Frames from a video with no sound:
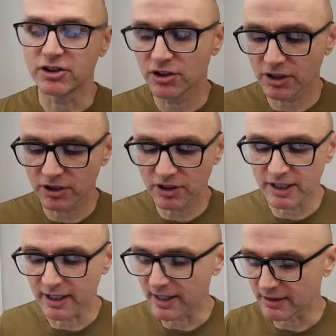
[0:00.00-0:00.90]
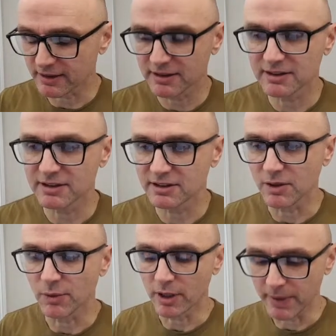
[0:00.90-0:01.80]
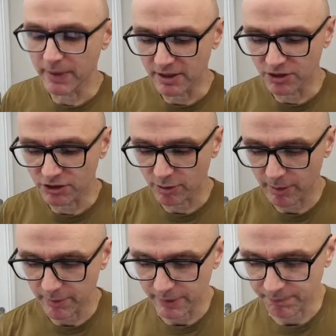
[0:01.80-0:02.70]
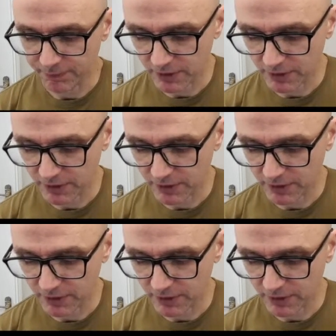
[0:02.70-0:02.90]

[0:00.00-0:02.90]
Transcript: You're going to get to see what I mean in just a moment.